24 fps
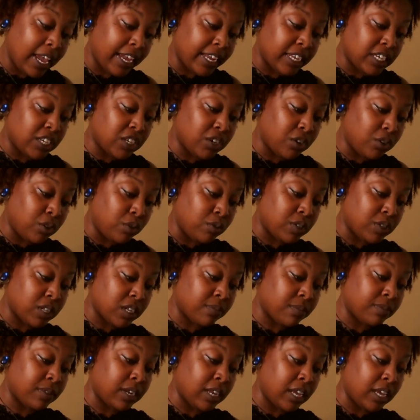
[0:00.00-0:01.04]
and tell you
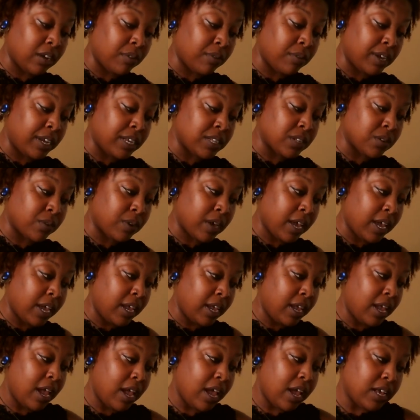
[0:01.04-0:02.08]
something, Aries,
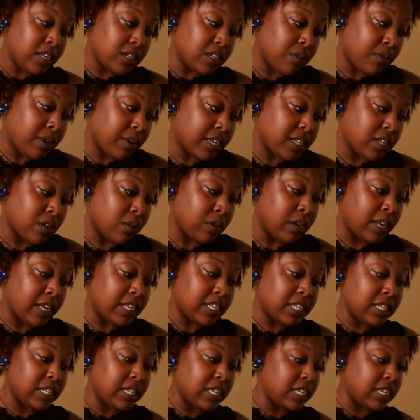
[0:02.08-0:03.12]
okay? All right, so
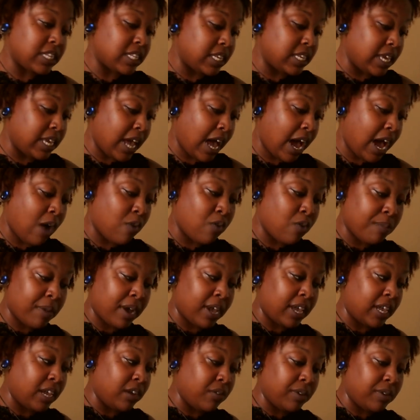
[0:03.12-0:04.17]
let's let's see how
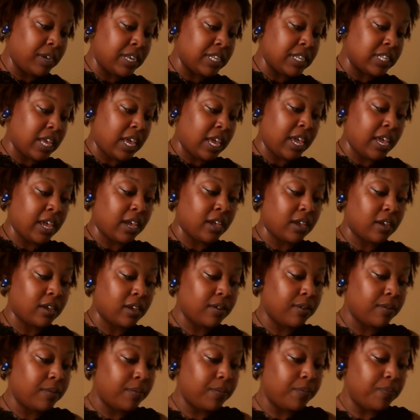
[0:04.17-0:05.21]
my Aries act.
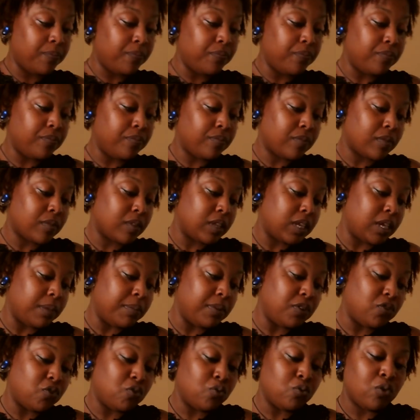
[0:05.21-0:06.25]
Give
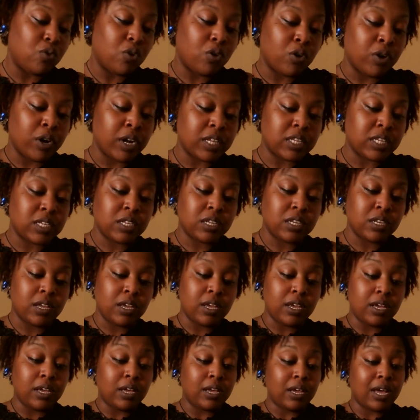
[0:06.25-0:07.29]
me two cards.
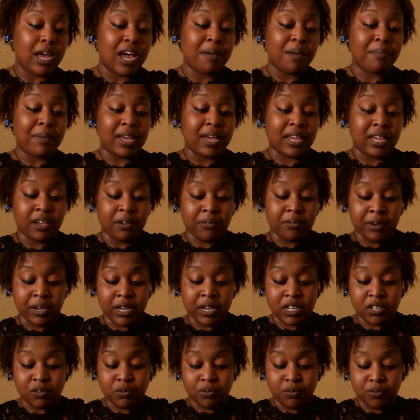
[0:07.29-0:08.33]
How my
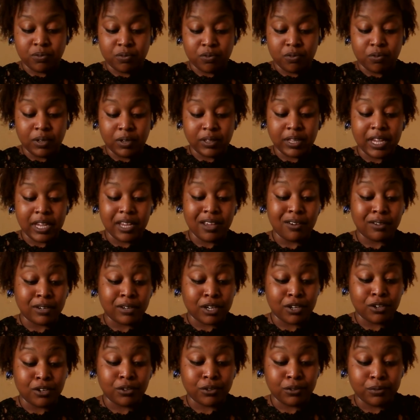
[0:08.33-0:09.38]
Aries? What they
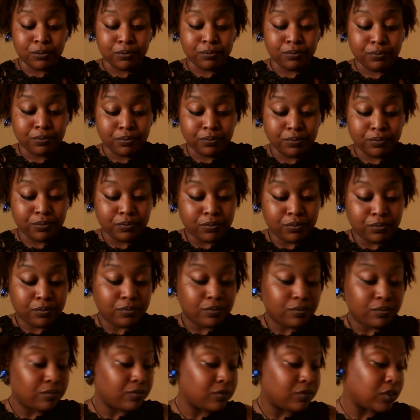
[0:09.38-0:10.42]
gonna
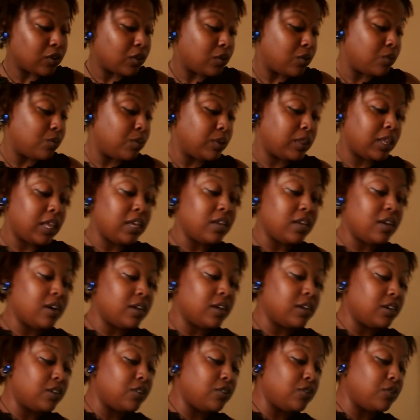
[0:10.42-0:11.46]
do? What they
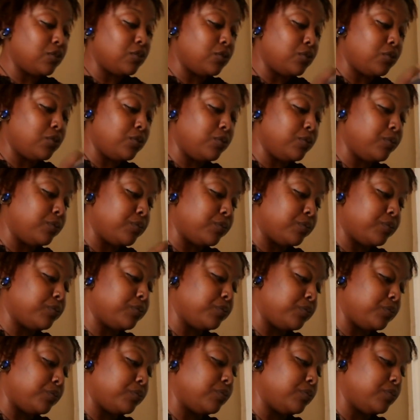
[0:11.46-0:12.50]
gonna do?
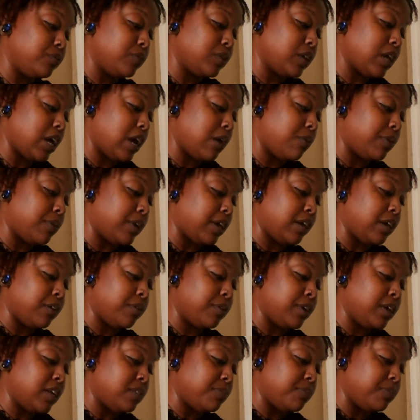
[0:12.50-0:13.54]
How will
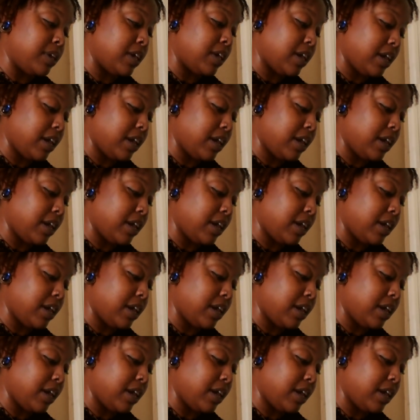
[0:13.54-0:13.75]
Aries